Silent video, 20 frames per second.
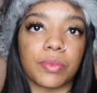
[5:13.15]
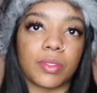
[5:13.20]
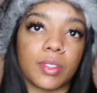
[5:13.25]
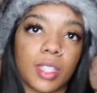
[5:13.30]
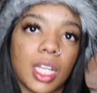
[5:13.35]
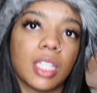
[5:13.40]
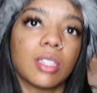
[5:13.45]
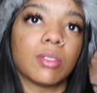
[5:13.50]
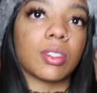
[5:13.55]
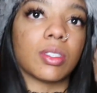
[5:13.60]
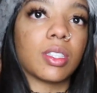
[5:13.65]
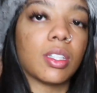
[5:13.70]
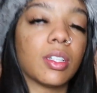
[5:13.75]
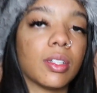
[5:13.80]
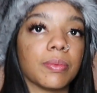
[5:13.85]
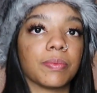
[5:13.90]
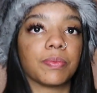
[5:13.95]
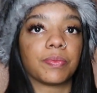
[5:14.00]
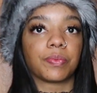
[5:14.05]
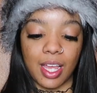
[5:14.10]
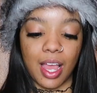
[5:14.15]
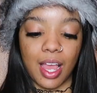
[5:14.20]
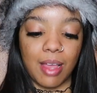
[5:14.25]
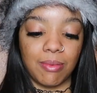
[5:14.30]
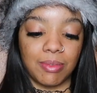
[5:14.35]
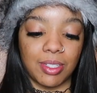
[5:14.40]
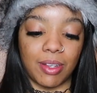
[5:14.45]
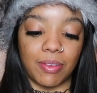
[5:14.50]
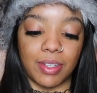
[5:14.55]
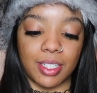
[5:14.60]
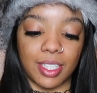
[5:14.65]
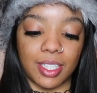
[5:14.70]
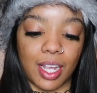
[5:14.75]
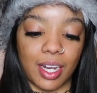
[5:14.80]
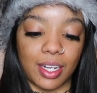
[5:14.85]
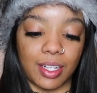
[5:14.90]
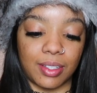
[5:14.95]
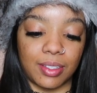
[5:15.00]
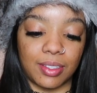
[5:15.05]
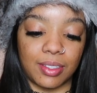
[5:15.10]
That's what's up. I'm so
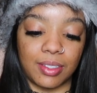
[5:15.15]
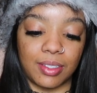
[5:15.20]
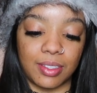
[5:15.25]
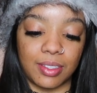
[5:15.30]
excited.